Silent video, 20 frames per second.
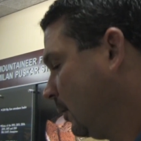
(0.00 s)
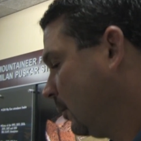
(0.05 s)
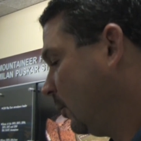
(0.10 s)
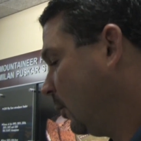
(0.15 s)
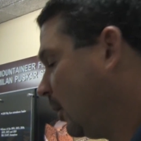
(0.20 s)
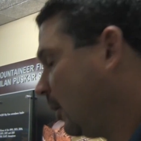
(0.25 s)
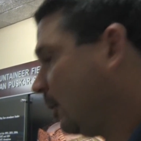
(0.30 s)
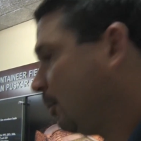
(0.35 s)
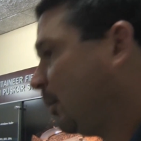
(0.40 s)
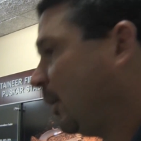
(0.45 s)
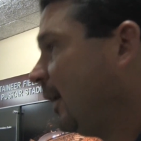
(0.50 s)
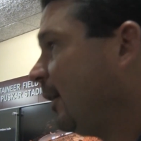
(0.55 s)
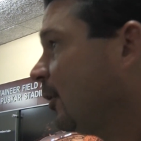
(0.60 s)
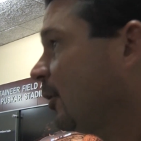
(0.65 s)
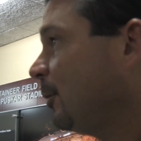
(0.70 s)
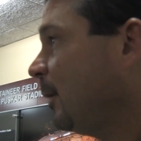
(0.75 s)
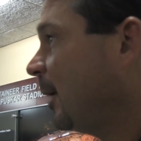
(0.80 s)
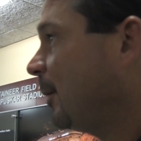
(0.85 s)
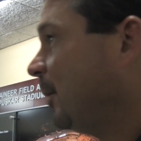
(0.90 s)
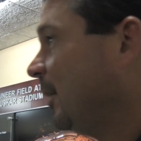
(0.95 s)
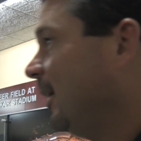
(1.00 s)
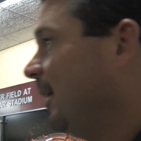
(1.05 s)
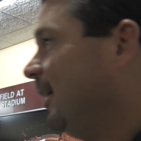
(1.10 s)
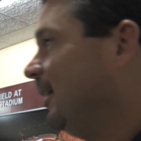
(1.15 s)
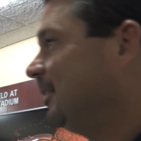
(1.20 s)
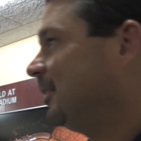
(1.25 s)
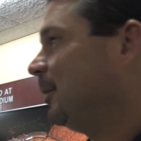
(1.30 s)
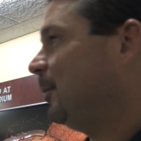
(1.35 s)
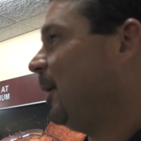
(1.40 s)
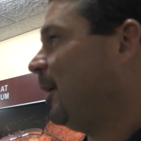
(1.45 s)
Well, players make
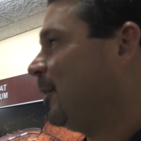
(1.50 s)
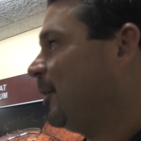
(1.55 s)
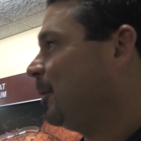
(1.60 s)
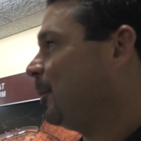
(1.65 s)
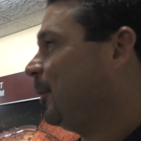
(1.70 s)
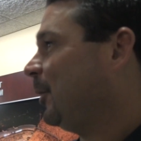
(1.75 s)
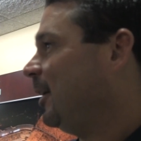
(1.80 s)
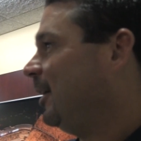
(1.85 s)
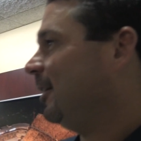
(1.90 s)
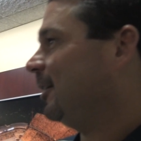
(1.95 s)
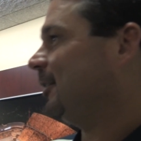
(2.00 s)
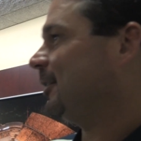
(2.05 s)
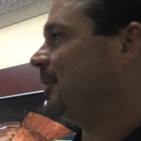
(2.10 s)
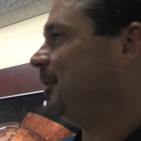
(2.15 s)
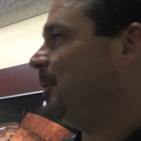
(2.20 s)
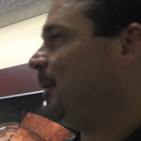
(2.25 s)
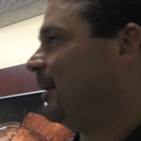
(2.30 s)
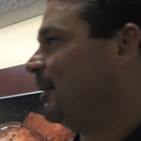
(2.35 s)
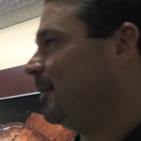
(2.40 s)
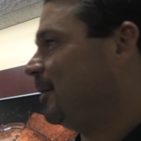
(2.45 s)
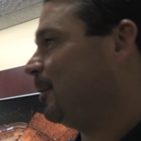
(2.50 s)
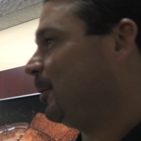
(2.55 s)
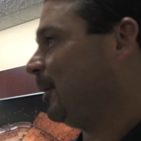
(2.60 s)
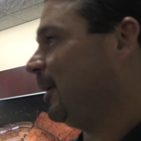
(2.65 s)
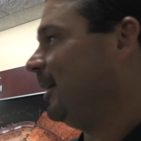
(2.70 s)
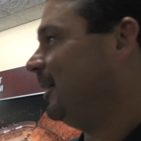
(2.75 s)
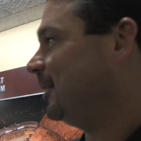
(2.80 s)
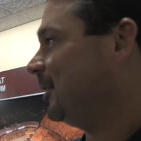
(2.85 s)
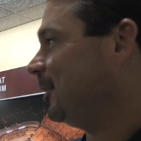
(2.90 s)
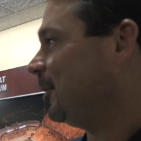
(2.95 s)
plays. The better your players, the better the
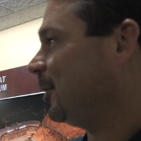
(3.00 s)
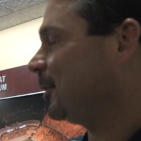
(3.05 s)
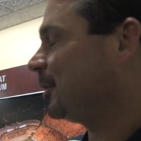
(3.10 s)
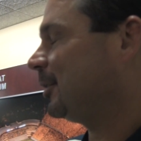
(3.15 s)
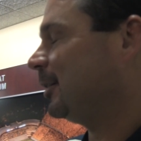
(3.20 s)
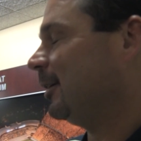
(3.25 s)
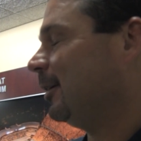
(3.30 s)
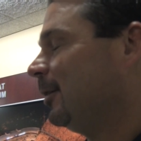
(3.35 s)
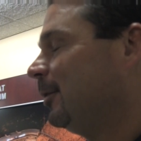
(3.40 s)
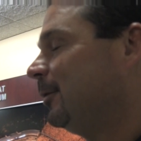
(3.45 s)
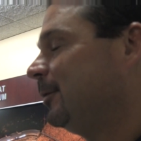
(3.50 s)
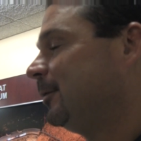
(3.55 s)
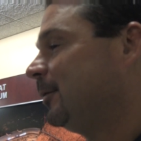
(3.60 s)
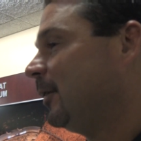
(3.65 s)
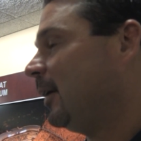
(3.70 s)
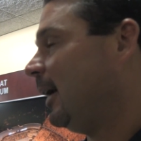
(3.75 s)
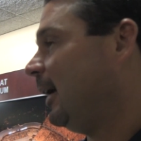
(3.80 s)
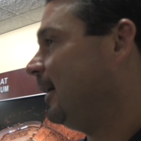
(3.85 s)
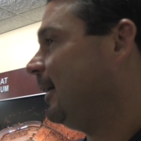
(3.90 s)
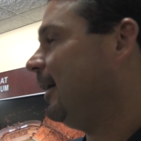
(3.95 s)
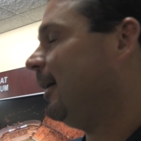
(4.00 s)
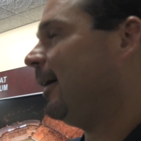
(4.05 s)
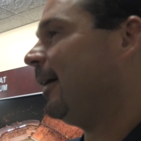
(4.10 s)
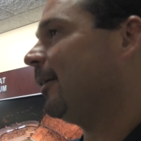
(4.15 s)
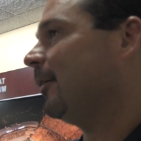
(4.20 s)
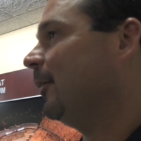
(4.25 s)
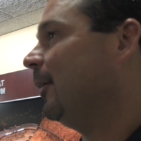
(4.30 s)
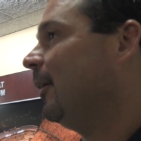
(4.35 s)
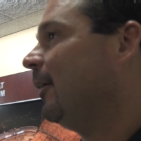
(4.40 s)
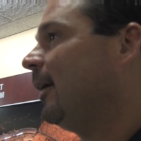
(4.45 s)
plays are. So, I
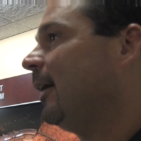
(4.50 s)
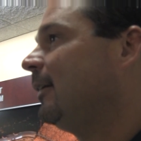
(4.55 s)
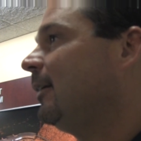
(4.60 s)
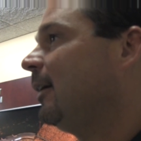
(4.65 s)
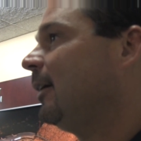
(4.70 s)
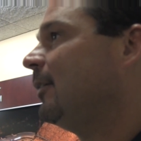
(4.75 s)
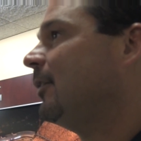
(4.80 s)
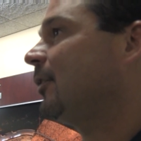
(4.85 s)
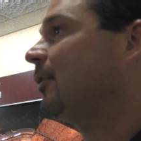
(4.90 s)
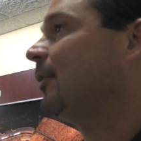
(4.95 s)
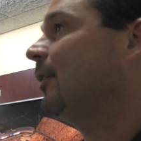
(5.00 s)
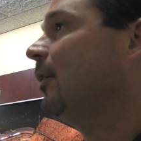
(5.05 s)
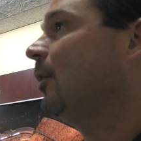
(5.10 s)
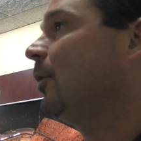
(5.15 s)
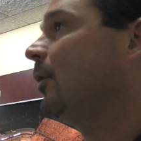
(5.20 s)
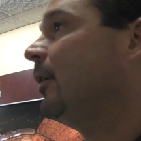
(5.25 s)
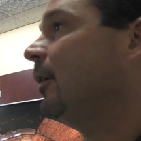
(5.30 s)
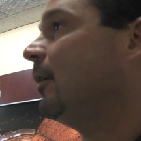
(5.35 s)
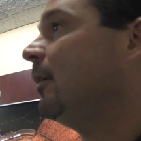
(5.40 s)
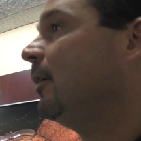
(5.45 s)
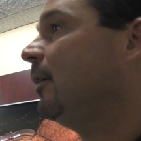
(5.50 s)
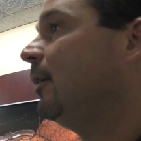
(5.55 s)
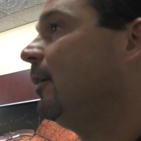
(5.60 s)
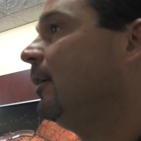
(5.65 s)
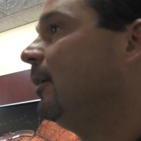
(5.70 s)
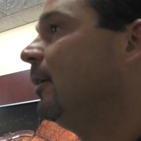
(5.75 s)
don't know. I just know that,